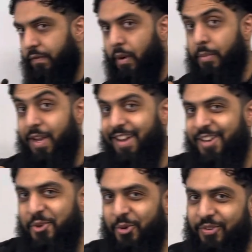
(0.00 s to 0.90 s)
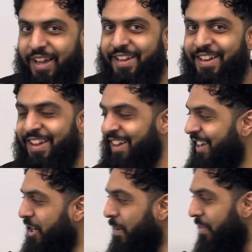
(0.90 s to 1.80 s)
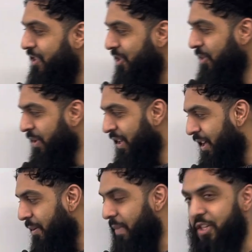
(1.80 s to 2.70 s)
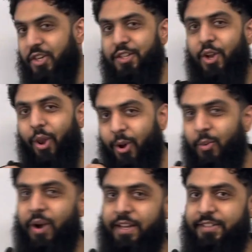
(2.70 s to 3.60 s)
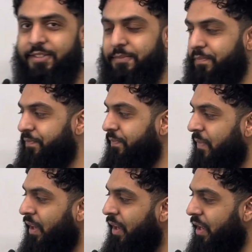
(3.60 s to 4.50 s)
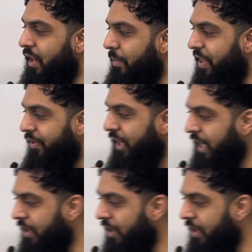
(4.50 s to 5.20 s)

from the north line. Number two, measured clockwise. Number three,